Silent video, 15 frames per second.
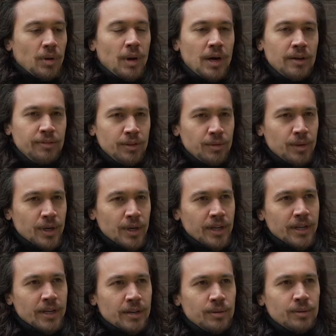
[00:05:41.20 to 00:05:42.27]
Well, if you're
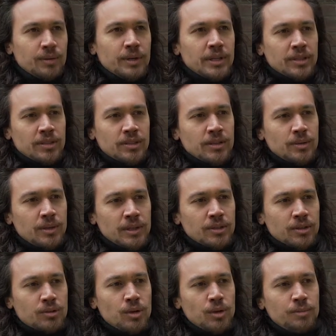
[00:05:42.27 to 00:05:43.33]
working with
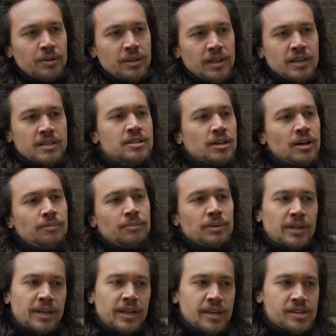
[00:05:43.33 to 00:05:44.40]
a group that has
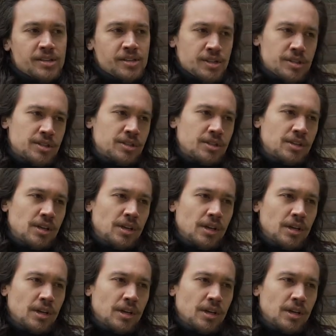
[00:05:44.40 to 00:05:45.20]
complications,